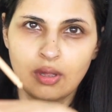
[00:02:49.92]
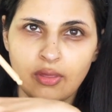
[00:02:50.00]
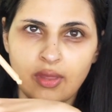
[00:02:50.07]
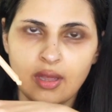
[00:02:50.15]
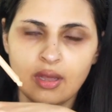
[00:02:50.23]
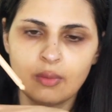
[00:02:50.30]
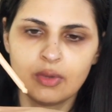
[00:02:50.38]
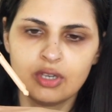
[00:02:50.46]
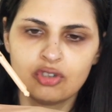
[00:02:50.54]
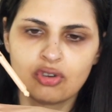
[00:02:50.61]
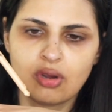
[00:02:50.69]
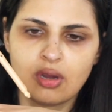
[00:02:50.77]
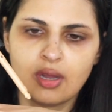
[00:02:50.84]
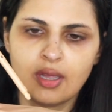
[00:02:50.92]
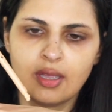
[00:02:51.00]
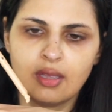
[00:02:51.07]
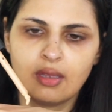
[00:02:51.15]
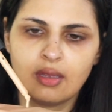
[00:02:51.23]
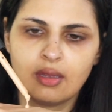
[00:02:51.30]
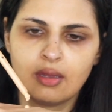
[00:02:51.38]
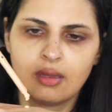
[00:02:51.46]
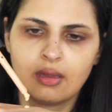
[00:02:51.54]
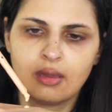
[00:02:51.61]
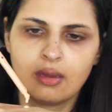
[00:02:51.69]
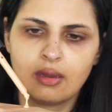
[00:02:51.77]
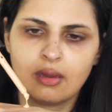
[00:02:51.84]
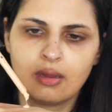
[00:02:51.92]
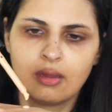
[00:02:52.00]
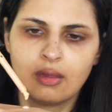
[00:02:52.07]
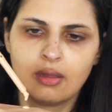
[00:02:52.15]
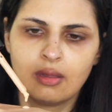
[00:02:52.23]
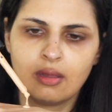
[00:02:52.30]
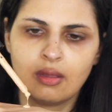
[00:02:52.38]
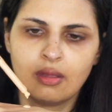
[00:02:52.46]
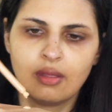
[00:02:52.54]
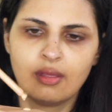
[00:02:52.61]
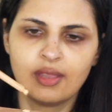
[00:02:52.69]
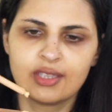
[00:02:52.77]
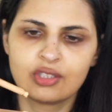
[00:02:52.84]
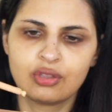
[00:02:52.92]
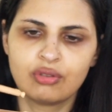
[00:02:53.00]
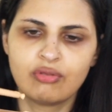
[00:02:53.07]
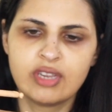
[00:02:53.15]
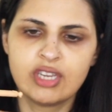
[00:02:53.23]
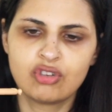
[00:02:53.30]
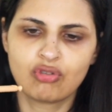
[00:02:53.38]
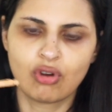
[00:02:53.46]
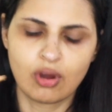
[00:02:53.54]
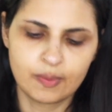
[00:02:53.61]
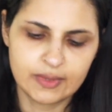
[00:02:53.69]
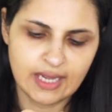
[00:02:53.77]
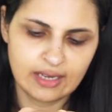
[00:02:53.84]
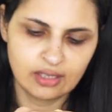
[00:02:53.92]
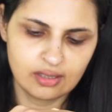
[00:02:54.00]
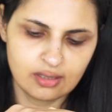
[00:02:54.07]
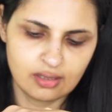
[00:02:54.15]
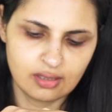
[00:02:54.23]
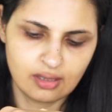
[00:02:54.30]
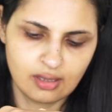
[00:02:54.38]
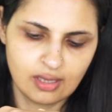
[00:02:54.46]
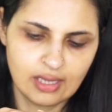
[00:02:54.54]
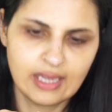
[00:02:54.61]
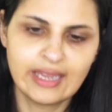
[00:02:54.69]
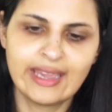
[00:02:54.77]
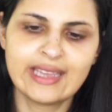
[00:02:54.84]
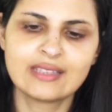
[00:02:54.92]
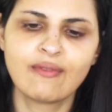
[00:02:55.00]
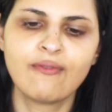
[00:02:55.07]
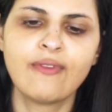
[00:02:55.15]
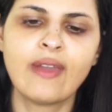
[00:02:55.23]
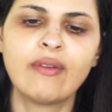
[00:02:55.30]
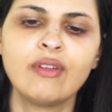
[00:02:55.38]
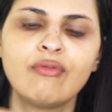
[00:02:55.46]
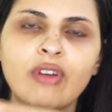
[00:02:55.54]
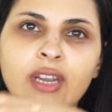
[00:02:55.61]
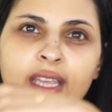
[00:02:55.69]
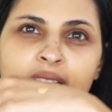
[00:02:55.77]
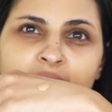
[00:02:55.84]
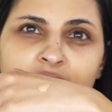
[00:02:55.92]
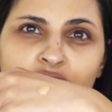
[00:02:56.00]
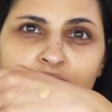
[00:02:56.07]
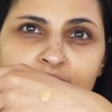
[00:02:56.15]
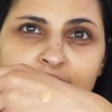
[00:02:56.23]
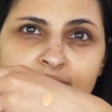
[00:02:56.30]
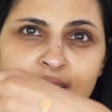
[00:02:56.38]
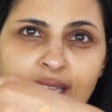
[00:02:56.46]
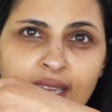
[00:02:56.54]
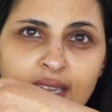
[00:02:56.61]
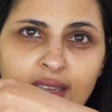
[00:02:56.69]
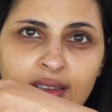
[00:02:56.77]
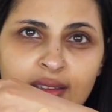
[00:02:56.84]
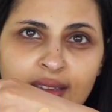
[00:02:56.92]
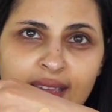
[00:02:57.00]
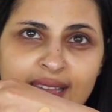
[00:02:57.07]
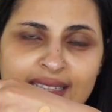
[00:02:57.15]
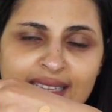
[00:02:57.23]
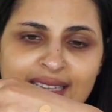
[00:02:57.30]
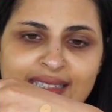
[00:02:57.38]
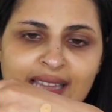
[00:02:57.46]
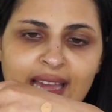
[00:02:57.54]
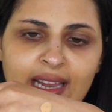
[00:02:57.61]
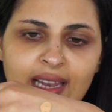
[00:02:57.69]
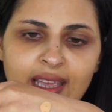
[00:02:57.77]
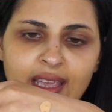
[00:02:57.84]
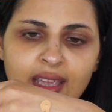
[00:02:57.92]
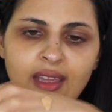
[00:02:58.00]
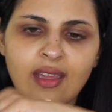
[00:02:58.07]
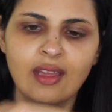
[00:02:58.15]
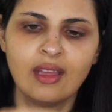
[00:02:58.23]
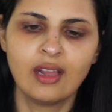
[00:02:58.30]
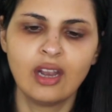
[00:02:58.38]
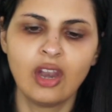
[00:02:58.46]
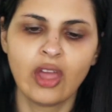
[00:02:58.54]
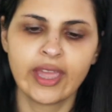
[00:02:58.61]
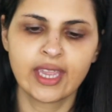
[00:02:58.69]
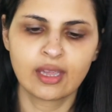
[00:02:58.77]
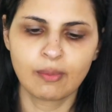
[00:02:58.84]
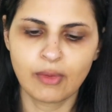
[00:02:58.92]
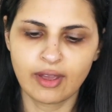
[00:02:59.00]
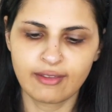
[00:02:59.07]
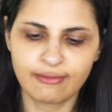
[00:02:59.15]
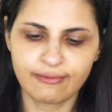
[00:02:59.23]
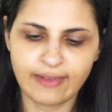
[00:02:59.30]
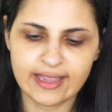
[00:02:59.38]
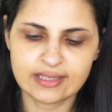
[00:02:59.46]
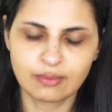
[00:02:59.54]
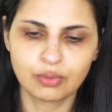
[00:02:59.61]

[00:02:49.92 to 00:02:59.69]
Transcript: think I'm going to try, that's 3 drops, and it's very runny, as you can see. It's exactly like my face and